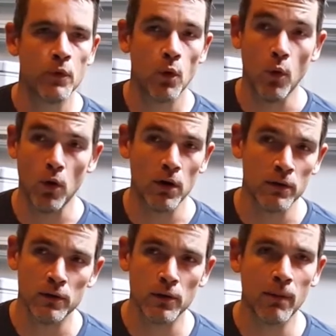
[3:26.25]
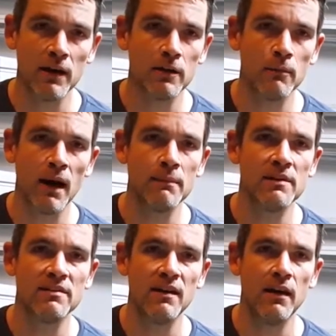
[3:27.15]
Or your buddy you might
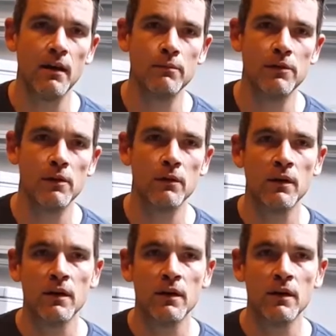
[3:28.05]
be sending them to.